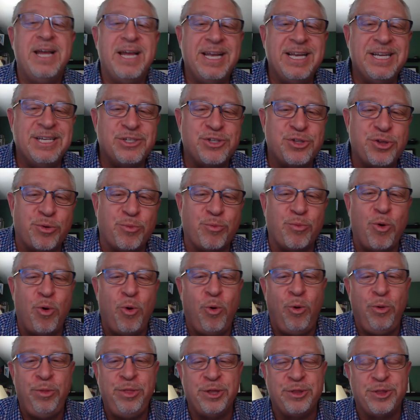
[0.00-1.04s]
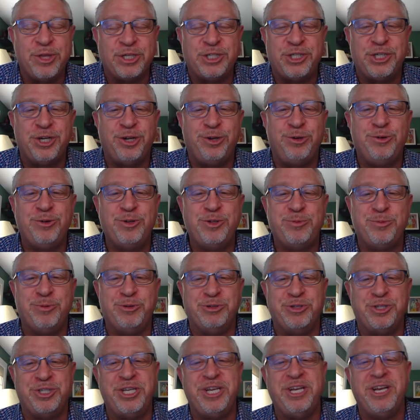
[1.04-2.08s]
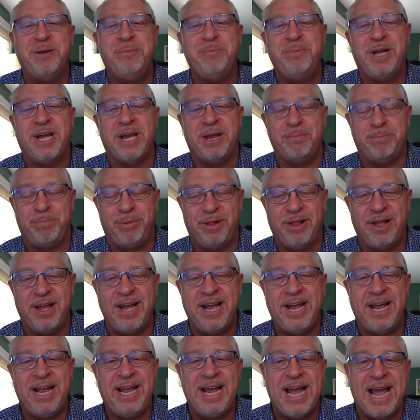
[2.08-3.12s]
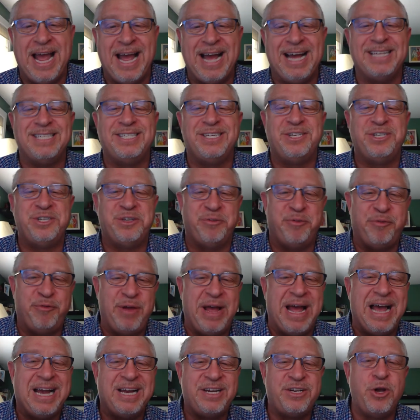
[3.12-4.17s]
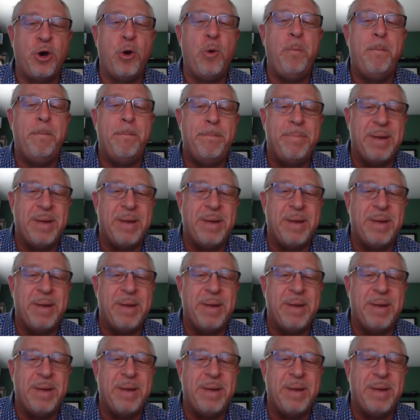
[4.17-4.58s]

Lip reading: is the role that the Children's Museum can play as a de facto